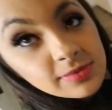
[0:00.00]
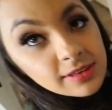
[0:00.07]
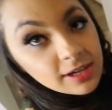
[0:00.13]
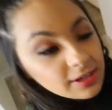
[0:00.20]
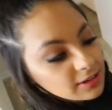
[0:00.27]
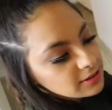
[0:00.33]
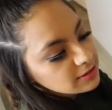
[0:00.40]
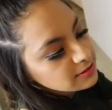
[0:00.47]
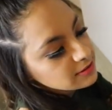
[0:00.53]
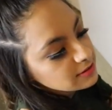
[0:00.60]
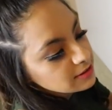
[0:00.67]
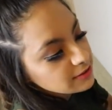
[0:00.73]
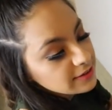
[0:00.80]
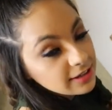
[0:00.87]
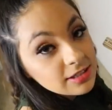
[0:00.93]
there you go.
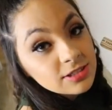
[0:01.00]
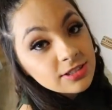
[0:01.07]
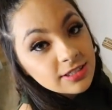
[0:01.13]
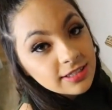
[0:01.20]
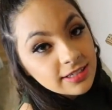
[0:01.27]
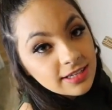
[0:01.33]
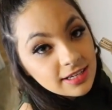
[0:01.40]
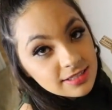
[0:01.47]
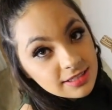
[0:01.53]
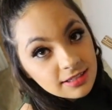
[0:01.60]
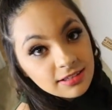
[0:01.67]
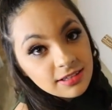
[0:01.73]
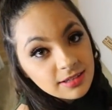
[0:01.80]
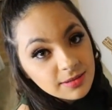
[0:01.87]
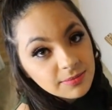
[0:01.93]
They're very dirty. He has to
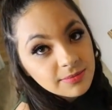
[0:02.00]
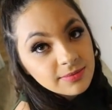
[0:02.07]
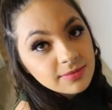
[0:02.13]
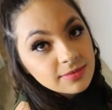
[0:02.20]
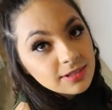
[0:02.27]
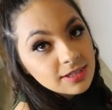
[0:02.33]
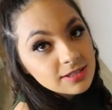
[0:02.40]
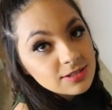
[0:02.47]
clean them because